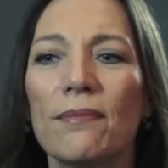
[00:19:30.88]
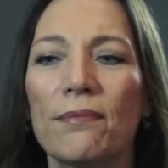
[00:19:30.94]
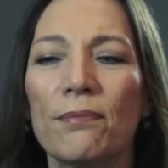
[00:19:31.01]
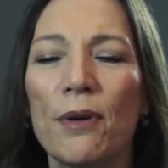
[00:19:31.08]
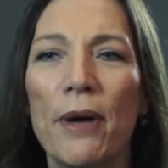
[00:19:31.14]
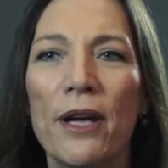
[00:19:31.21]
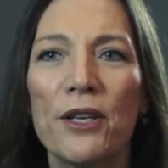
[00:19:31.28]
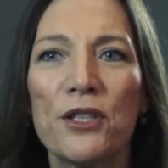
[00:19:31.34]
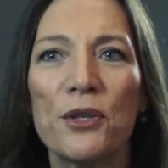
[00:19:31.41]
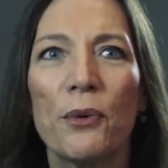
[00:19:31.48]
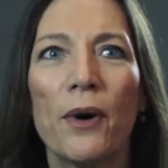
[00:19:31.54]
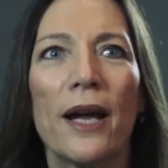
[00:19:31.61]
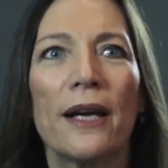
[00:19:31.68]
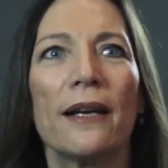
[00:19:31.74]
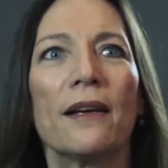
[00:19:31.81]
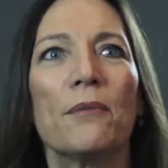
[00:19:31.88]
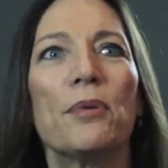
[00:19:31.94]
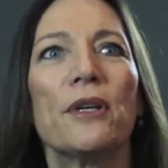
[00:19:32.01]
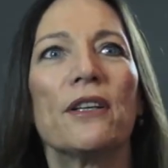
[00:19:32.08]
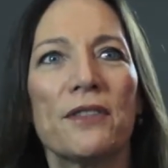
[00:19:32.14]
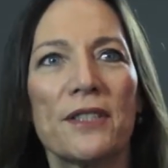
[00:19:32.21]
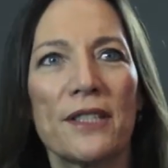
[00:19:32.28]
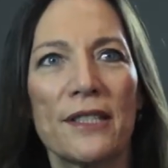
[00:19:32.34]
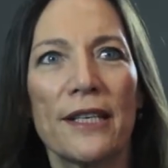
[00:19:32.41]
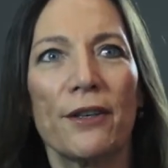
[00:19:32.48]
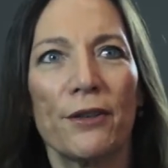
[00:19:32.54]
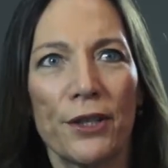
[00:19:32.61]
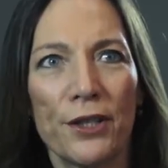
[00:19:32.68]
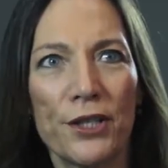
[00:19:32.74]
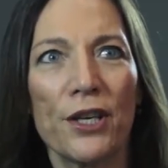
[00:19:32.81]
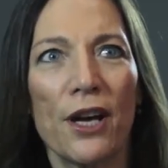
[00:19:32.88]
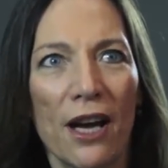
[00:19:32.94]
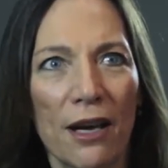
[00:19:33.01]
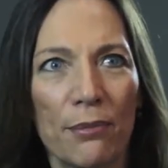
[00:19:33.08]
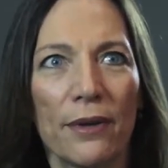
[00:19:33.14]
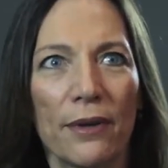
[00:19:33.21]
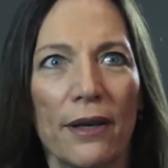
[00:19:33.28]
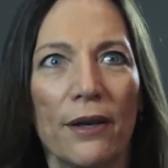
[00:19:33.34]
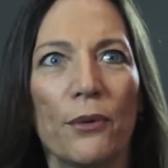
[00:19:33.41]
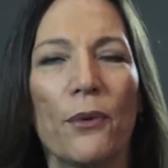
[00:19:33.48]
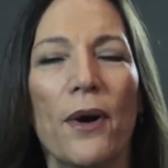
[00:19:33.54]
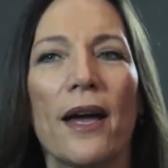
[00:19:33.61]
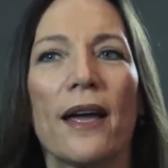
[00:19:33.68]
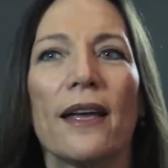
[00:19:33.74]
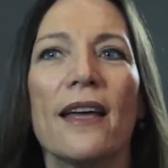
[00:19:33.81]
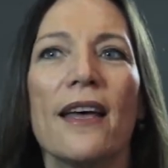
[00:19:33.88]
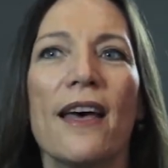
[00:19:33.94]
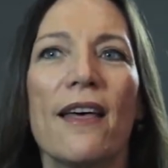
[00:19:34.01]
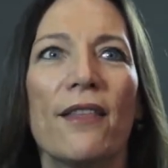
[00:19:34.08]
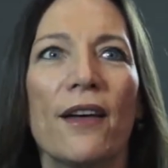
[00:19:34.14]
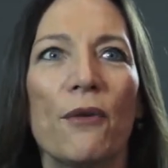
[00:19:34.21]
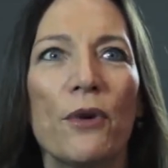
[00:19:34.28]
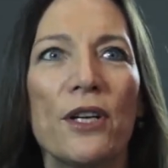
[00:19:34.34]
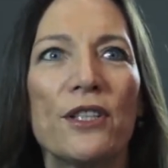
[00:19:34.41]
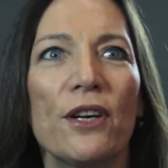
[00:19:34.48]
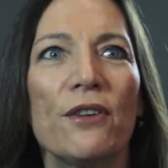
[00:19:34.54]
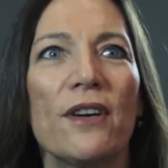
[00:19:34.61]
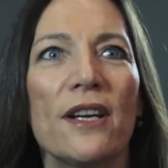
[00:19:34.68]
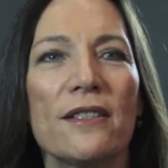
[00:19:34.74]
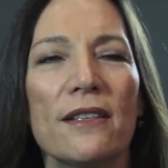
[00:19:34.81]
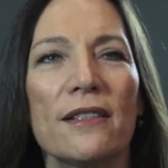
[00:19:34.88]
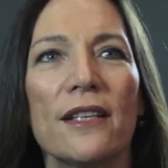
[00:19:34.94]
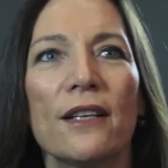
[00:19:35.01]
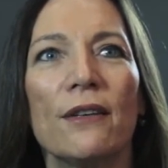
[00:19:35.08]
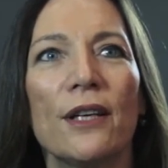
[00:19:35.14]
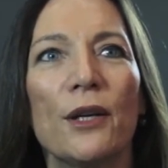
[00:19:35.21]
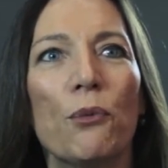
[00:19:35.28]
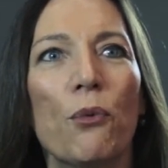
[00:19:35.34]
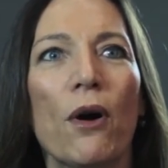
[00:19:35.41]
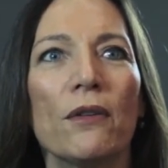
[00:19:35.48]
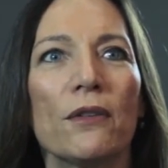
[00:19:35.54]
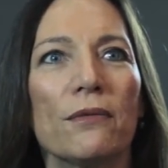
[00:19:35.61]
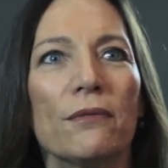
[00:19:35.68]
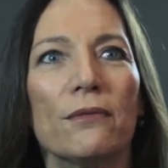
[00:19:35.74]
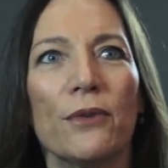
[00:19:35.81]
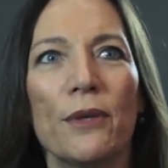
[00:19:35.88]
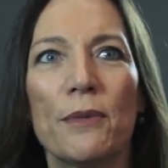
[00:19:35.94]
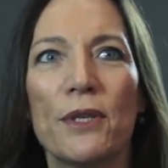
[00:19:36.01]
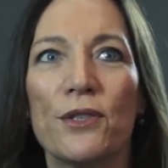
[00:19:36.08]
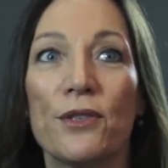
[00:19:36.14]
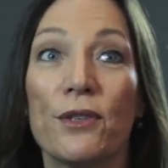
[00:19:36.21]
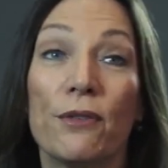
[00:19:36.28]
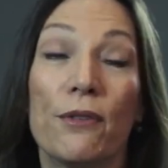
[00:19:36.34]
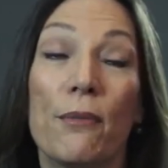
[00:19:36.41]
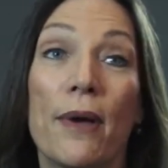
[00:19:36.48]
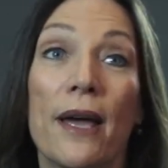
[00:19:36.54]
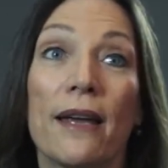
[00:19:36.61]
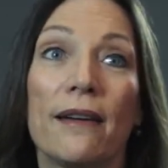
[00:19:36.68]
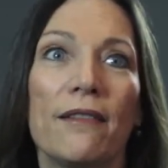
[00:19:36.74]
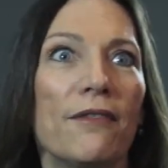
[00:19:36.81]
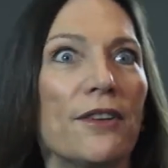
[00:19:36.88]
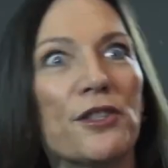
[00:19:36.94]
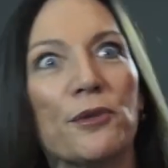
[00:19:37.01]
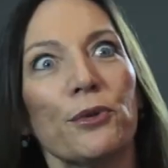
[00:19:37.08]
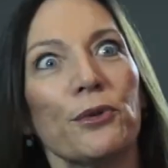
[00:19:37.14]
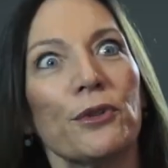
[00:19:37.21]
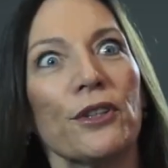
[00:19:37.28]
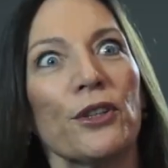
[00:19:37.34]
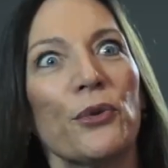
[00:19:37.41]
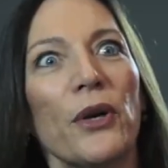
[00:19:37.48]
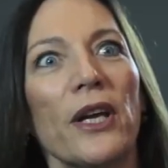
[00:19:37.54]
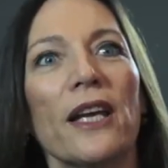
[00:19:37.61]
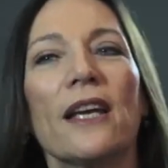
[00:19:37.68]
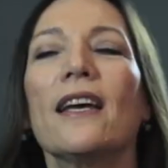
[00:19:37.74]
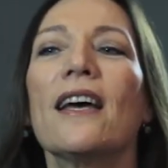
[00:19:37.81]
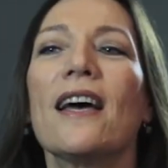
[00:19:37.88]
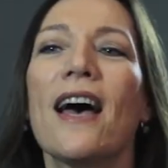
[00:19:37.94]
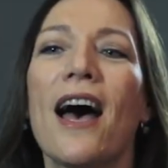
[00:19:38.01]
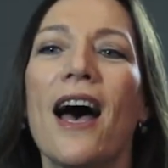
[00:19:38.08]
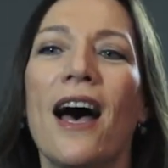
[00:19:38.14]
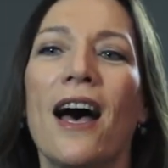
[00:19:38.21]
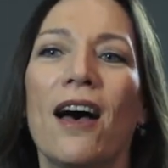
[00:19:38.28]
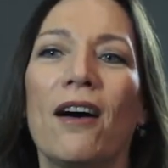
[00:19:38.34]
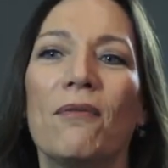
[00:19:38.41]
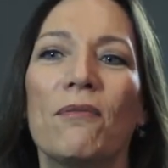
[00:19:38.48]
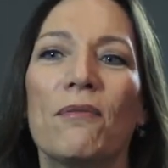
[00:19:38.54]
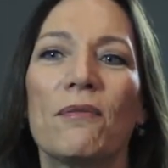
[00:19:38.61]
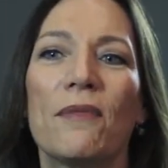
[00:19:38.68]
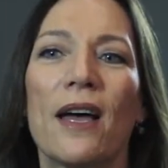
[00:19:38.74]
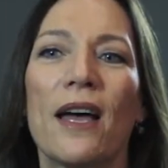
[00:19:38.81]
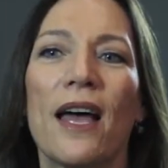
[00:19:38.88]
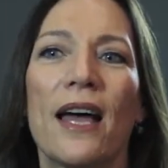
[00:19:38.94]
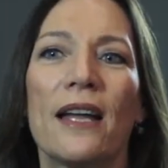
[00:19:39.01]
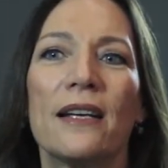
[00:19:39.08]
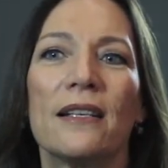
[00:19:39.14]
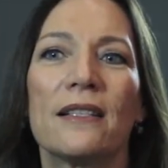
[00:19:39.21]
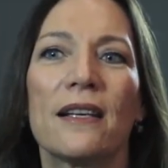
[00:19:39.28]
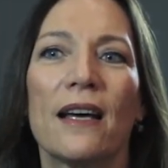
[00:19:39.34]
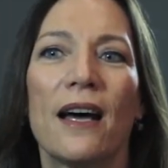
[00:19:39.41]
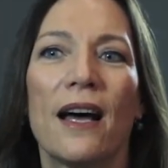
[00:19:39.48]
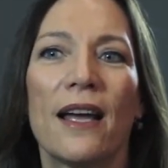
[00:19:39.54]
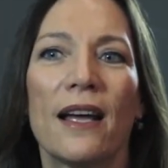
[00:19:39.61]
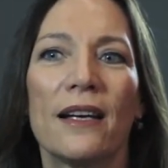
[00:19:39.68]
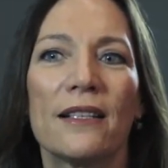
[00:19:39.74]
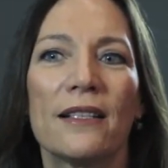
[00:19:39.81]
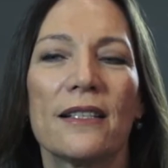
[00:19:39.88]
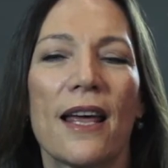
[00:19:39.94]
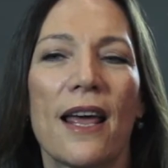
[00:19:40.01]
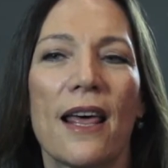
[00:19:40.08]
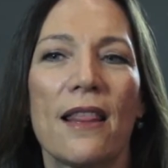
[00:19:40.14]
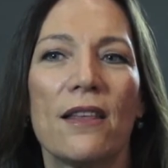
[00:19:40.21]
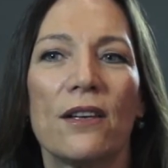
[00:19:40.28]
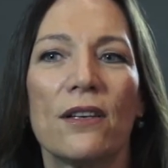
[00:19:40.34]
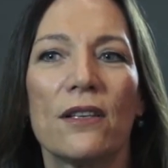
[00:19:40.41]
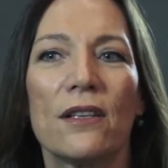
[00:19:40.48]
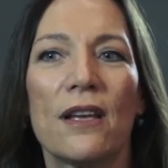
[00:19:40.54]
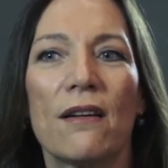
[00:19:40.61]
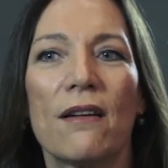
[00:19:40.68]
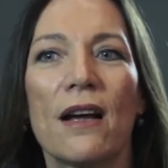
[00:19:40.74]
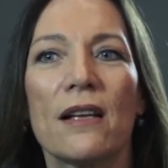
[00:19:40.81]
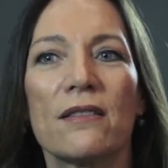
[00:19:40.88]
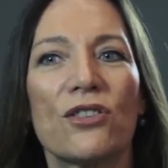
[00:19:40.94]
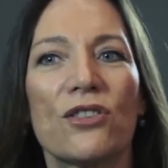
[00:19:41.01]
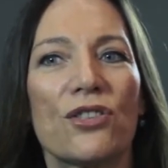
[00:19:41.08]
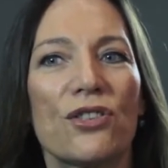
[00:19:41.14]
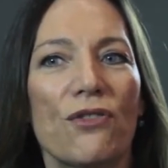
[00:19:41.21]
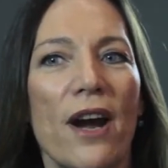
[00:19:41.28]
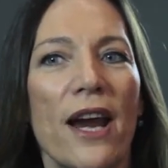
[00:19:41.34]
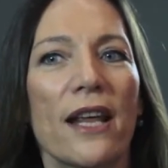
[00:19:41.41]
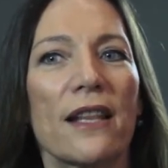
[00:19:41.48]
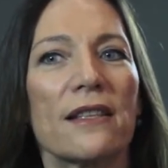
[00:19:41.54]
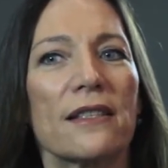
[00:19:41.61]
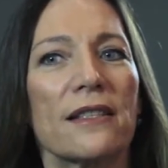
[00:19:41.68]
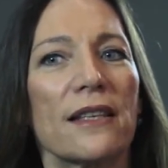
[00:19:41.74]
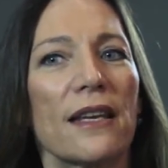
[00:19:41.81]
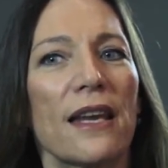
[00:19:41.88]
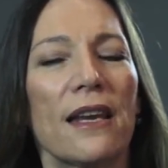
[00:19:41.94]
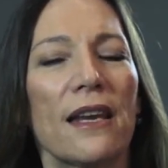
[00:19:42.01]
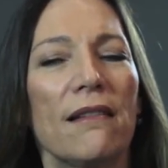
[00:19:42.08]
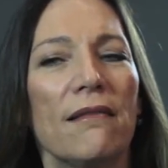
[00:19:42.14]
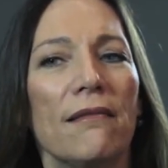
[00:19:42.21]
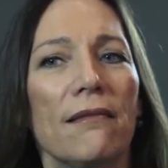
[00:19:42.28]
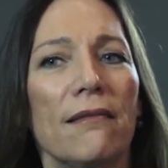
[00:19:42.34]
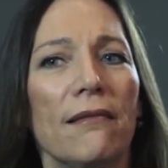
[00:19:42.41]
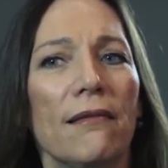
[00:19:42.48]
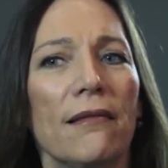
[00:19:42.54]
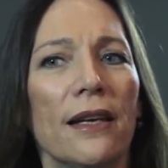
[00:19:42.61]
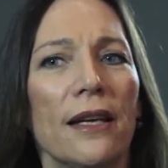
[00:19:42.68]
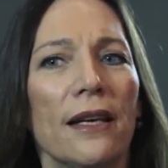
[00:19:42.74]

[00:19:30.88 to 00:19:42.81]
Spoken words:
perpetuating a bit of a stereotype in a way that we don't necessarily want women to remain invisible, do we? And I understand that there are strengths in,